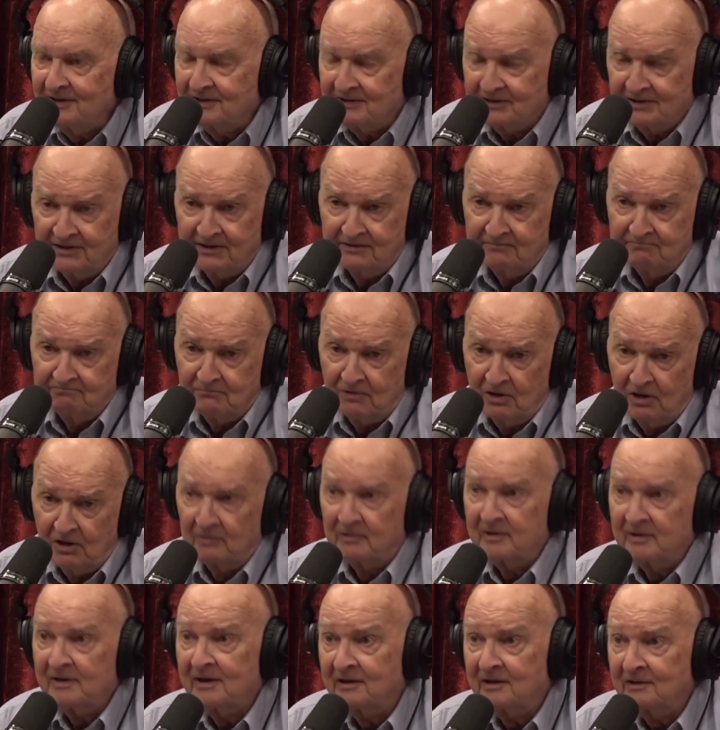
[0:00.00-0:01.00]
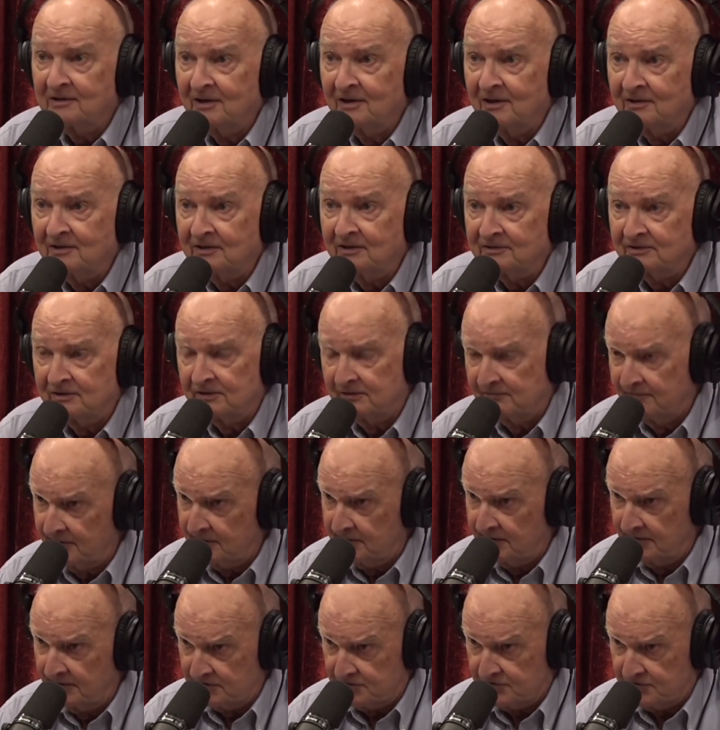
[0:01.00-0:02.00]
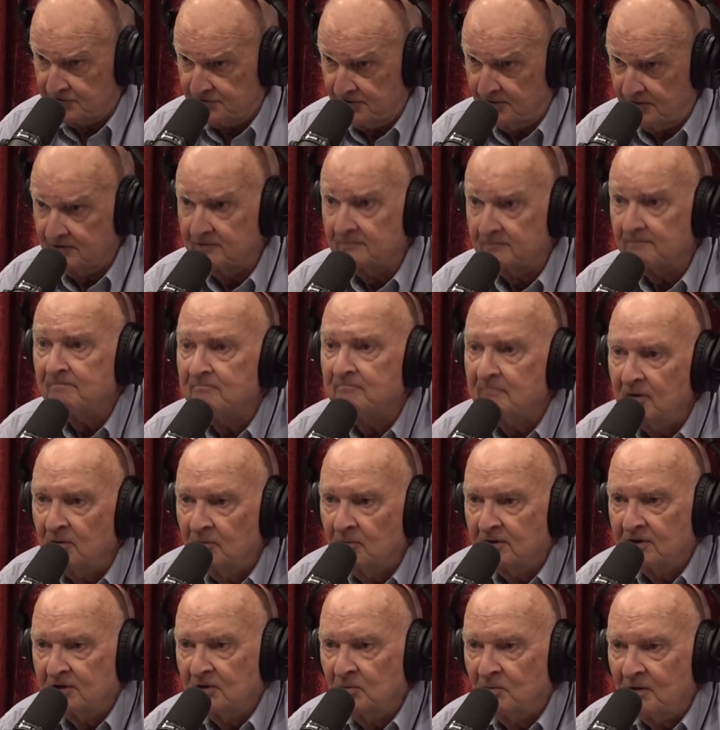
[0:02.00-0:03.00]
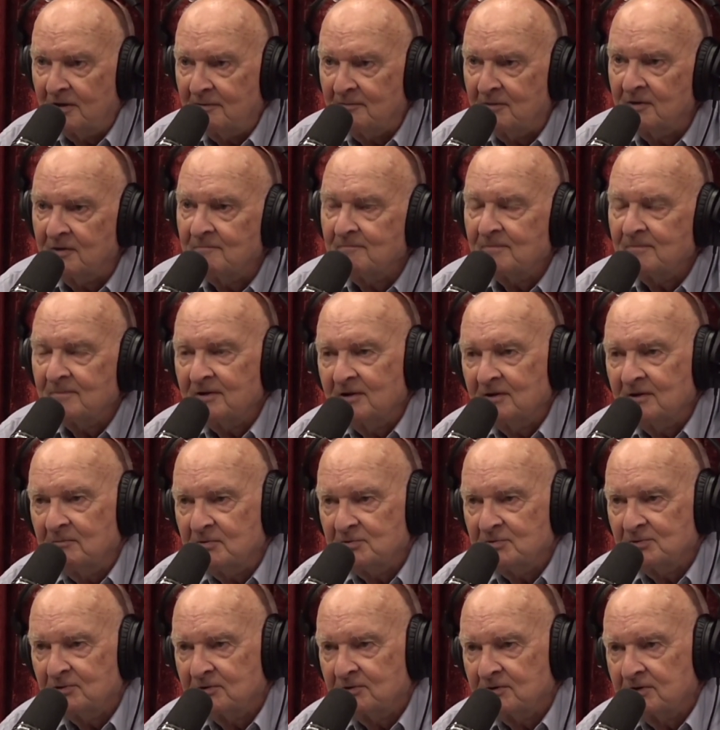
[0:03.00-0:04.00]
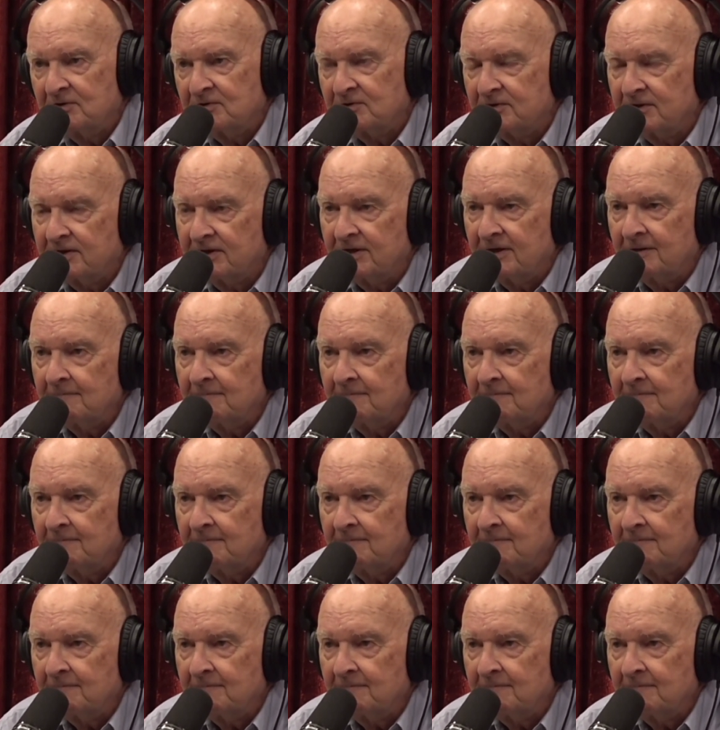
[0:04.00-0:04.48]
He already had contact there. In fact, he had a son by one of the women in the Missouri tribe.